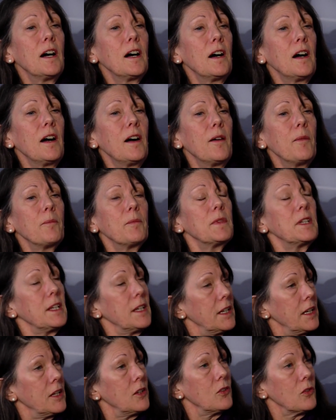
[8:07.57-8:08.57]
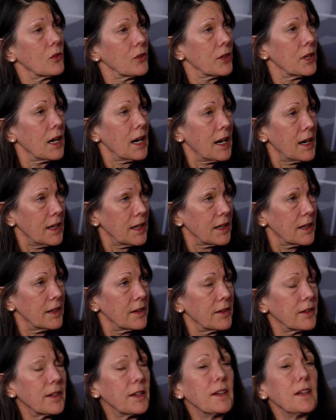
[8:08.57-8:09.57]
um, did in Northern
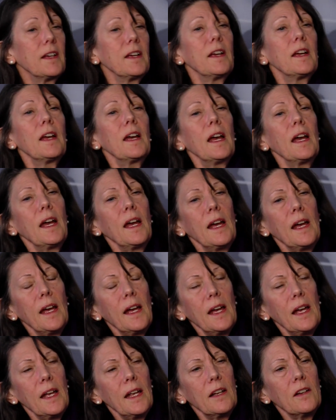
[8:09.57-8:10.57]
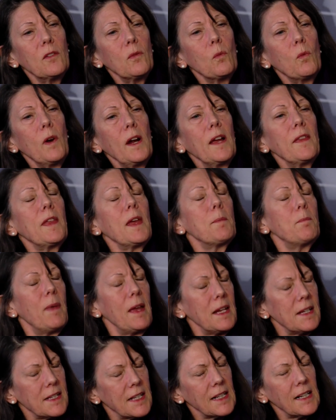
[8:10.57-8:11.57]
Ireland, mm -hmm. and where they
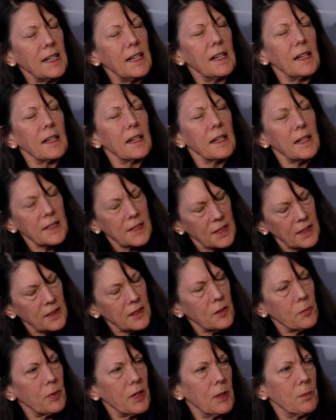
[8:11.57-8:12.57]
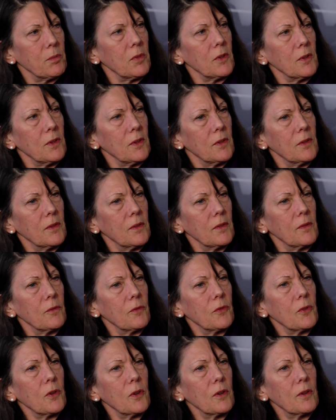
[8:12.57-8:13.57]
basically listened to people
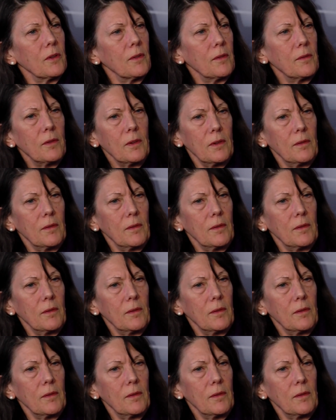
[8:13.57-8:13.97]
for